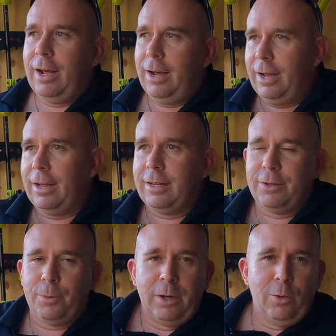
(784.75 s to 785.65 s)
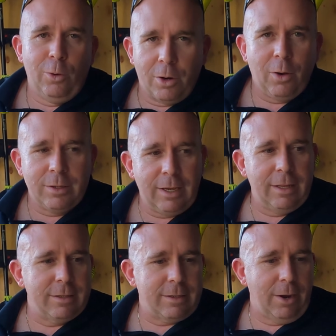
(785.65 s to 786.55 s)
doing lawn
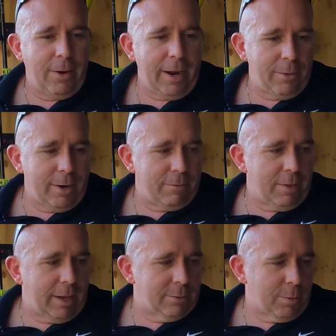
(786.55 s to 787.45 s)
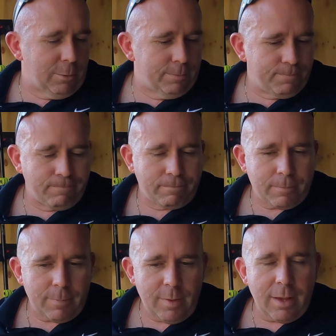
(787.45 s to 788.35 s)
content, so hang around for that as well.
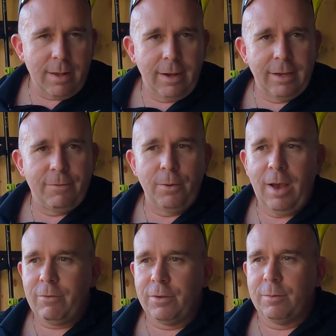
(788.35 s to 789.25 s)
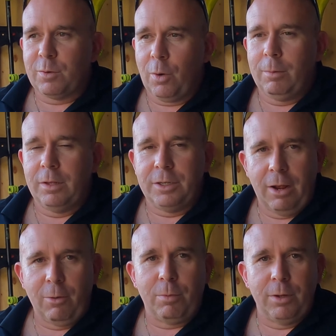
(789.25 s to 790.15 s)
If you haven't subscribed to the
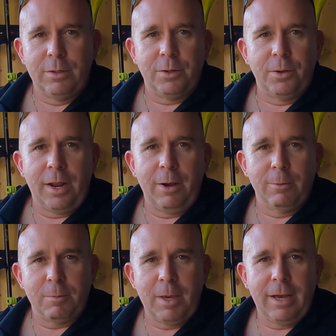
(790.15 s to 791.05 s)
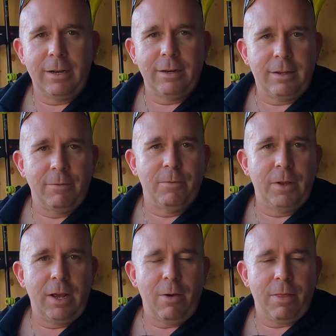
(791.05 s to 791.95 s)
channel, please do. That helps me out. Give the
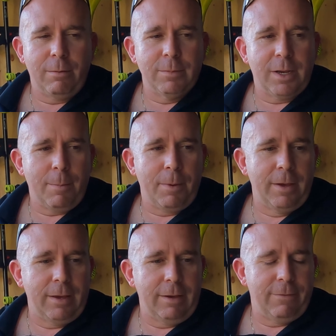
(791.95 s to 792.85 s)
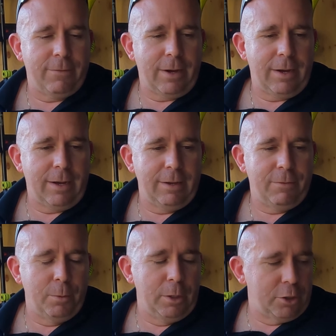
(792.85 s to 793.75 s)
video a thumbs up
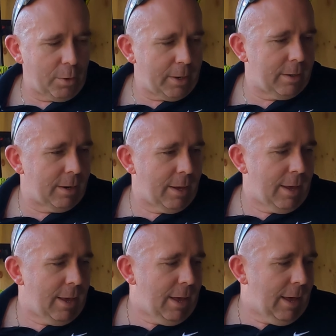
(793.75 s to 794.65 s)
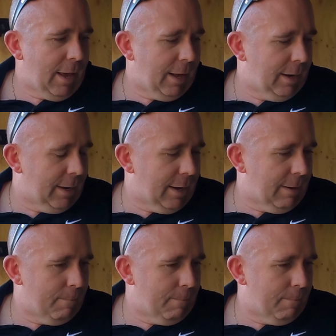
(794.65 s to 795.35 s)
if you enjoyed it, and